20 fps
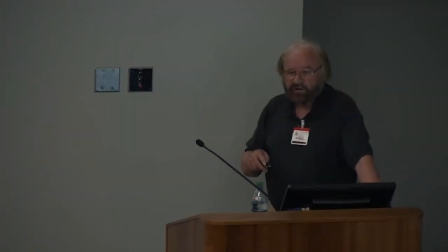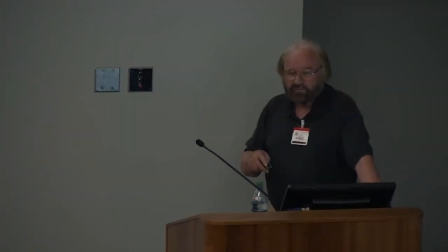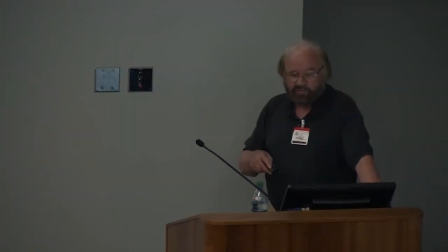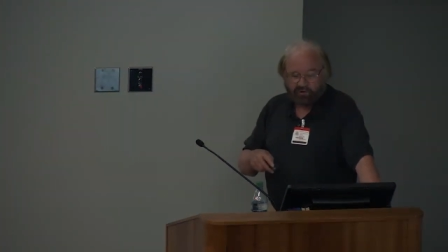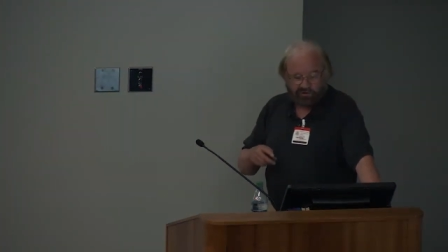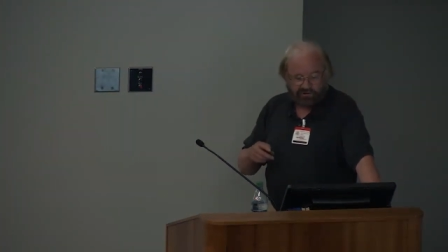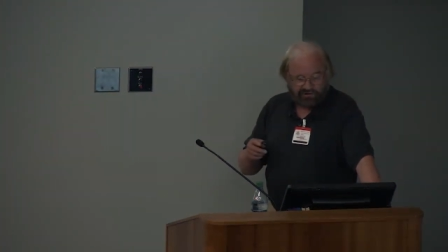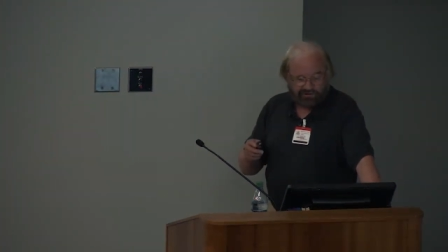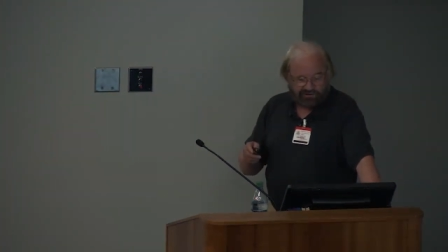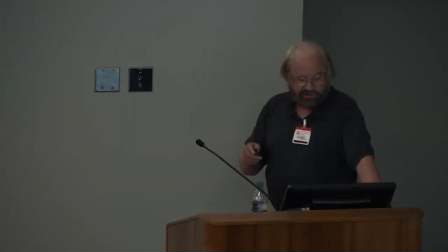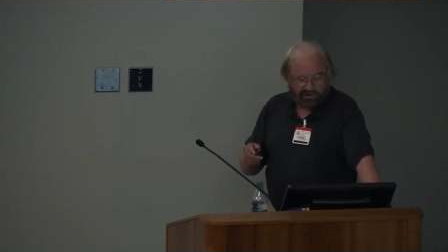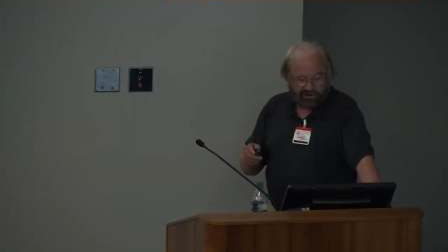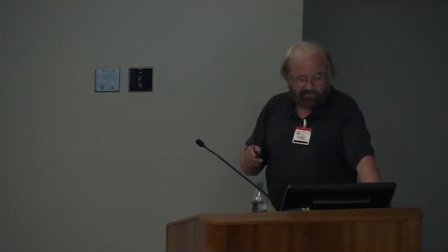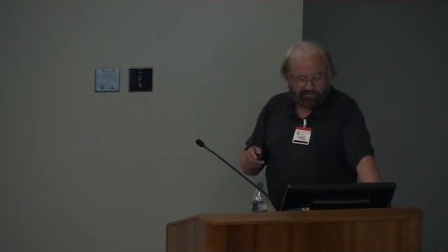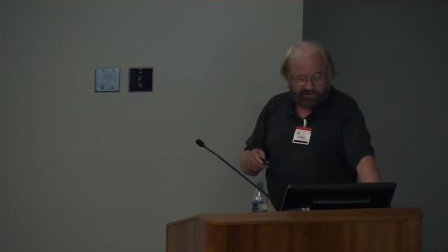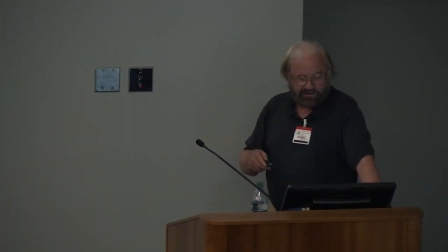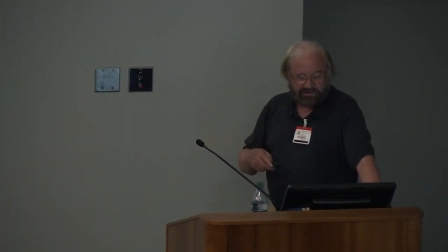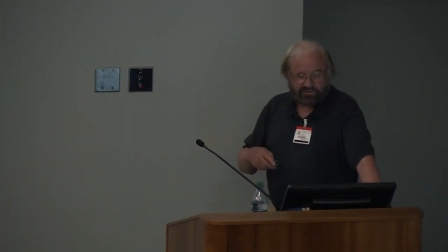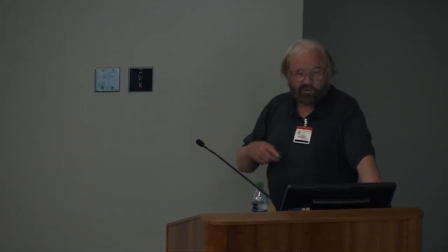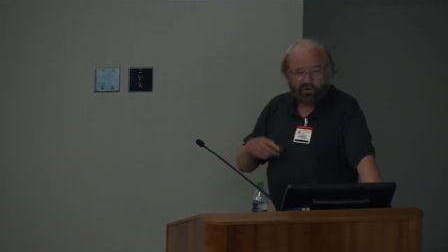input
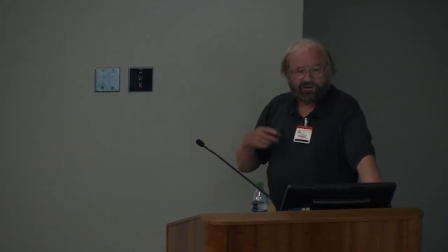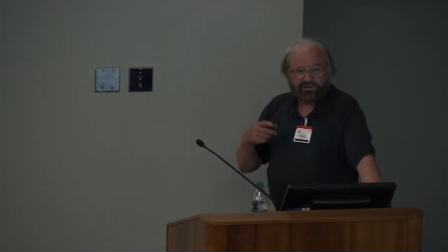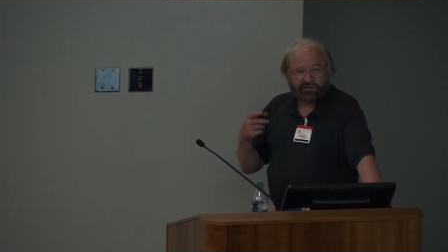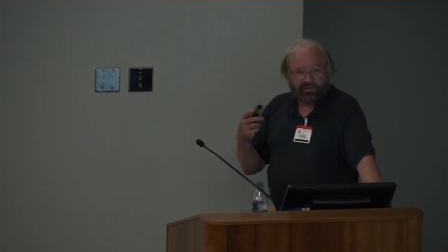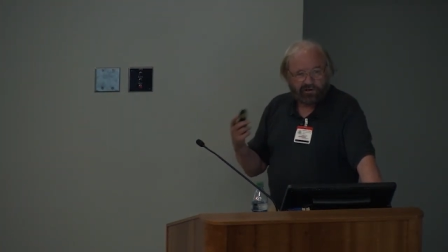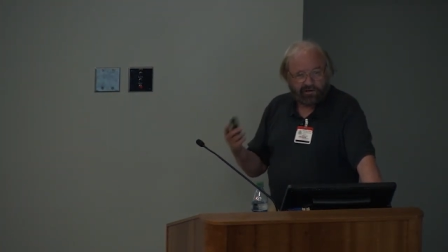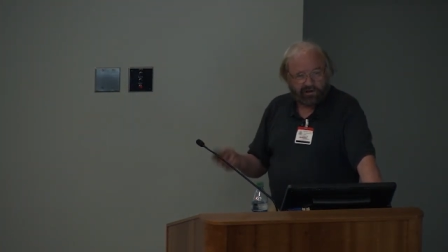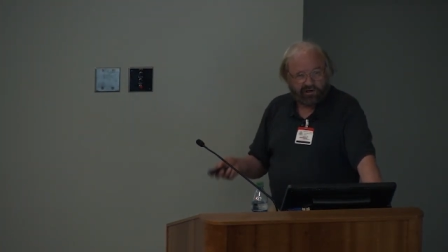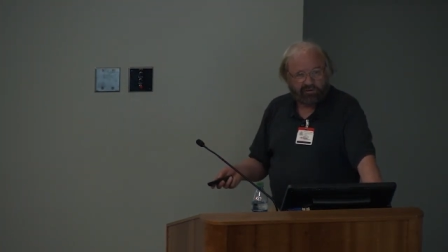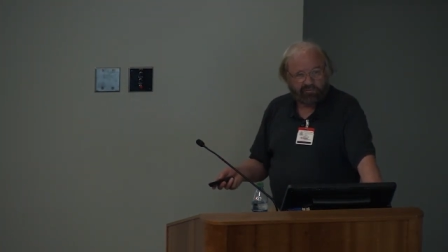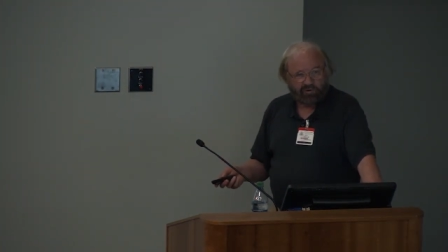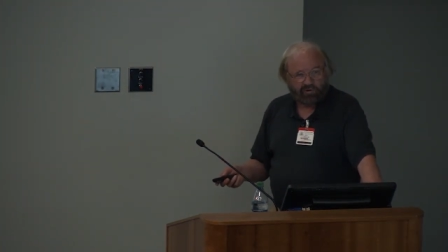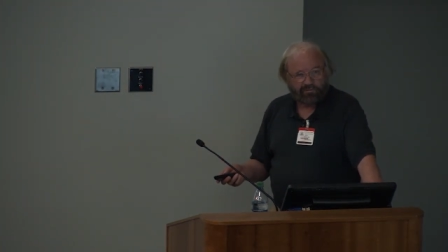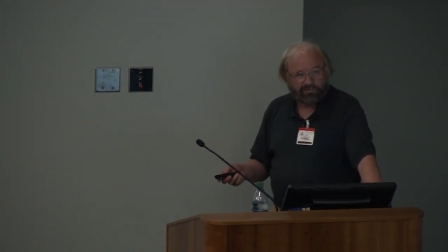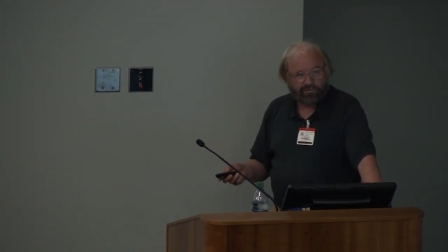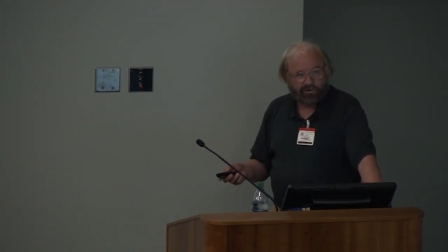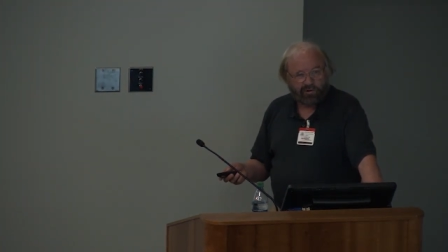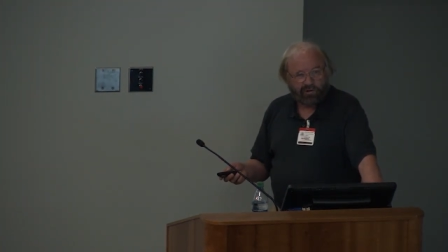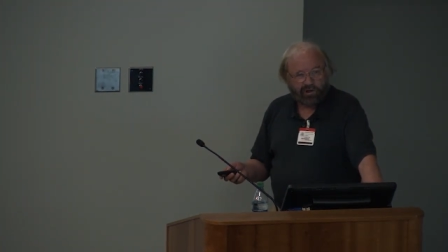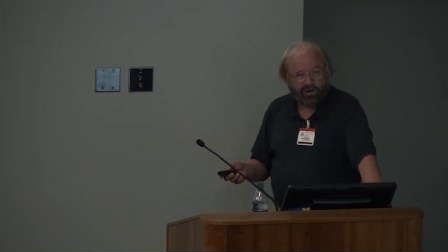determines what's
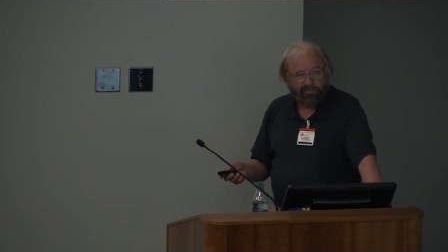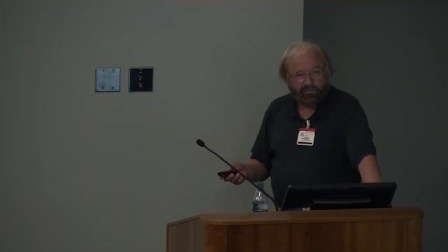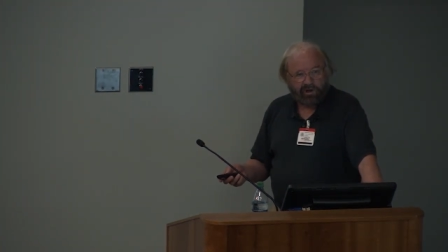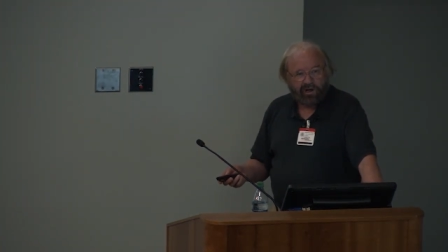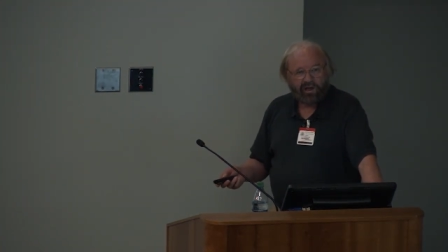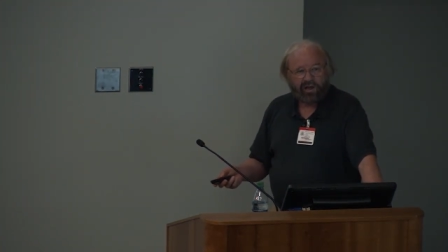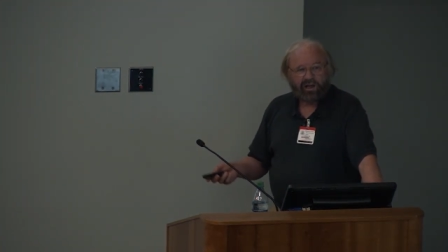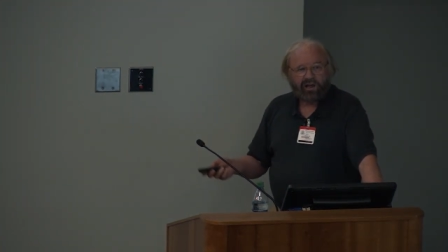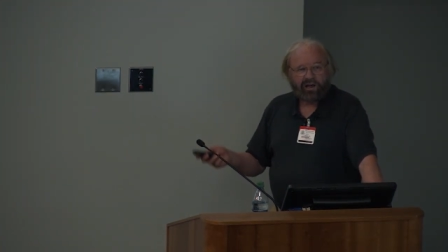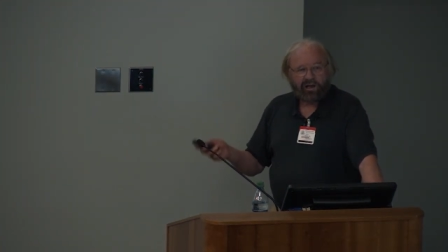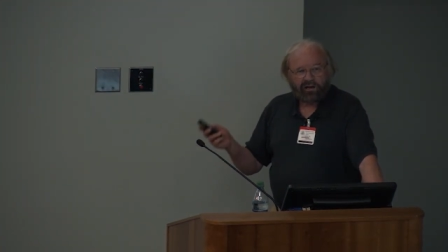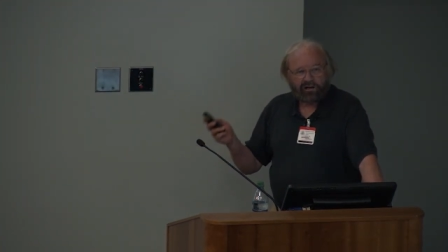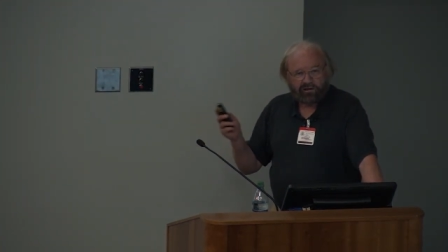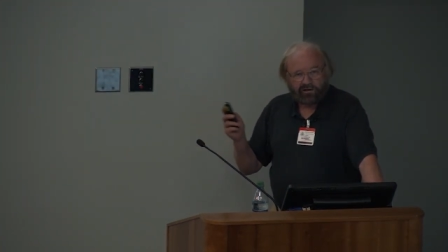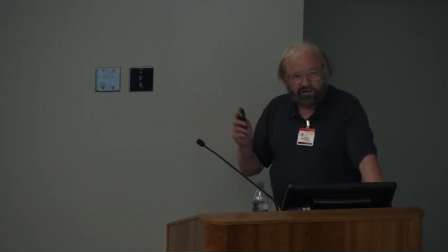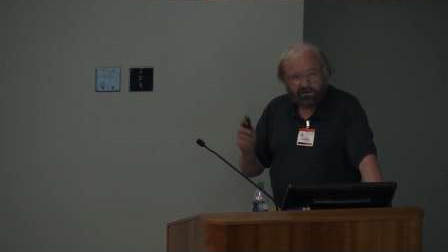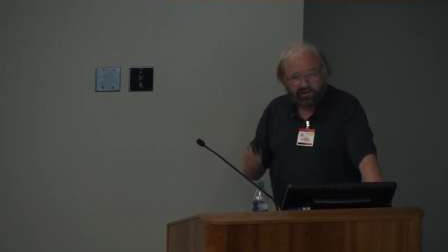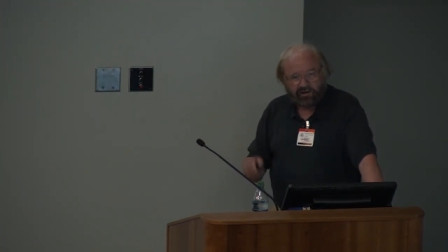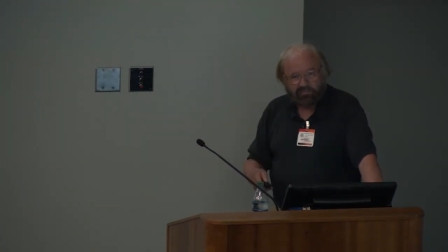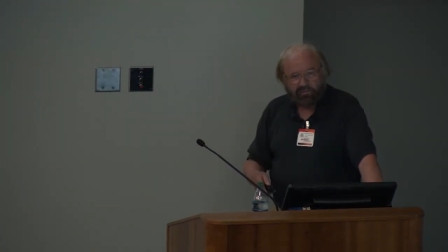learnable for them, and
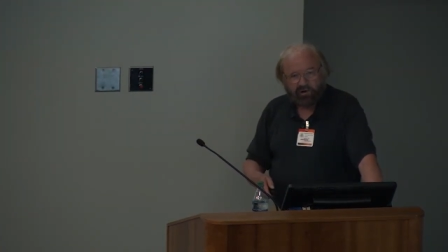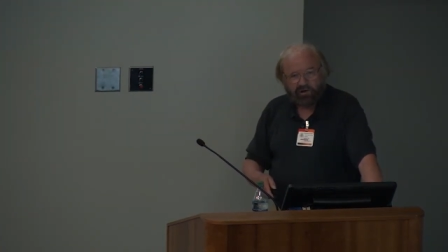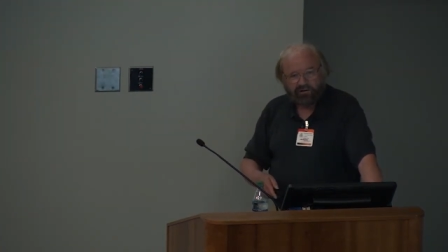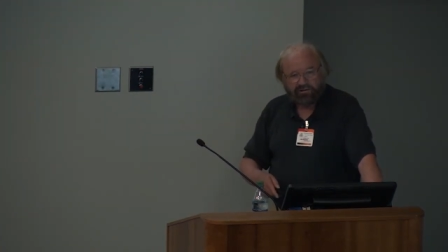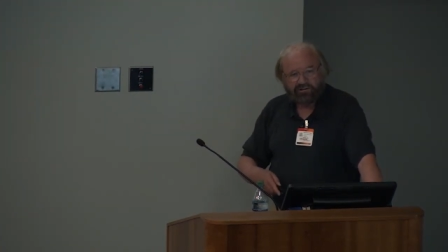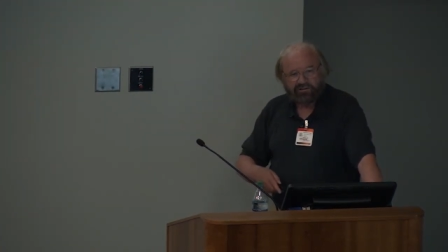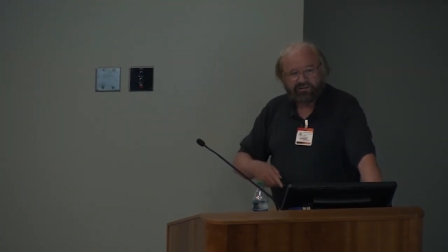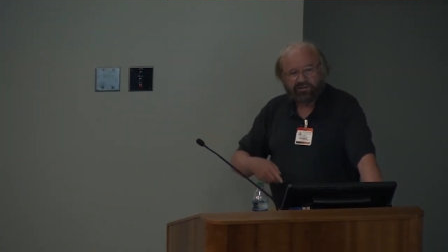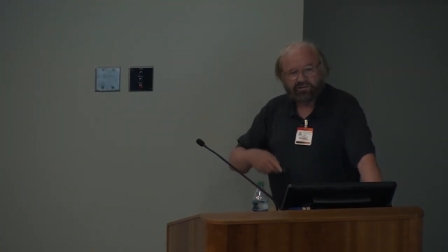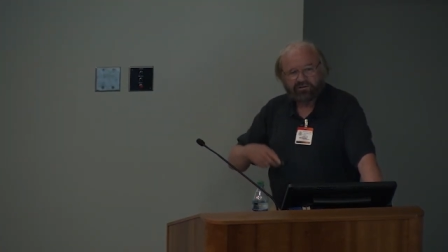learnability